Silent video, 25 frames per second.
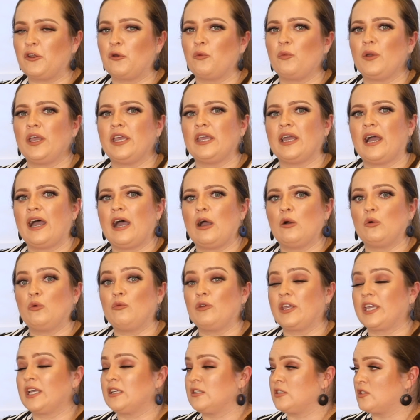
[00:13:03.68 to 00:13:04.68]
a way how
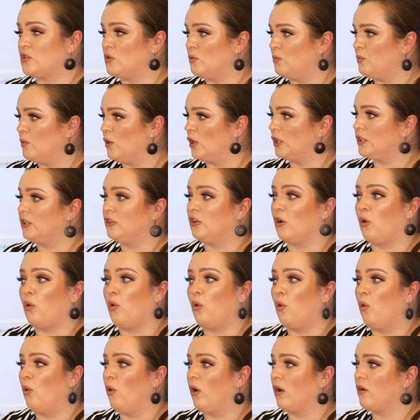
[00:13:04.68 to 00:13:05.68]
we can support the
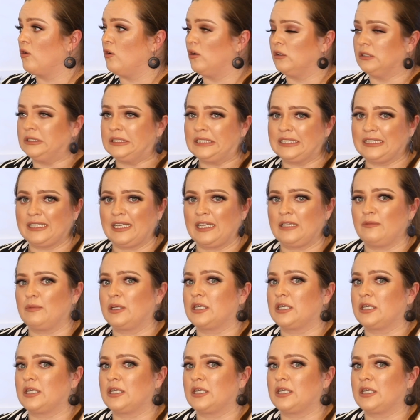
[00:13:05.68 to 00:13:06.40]
whole continent,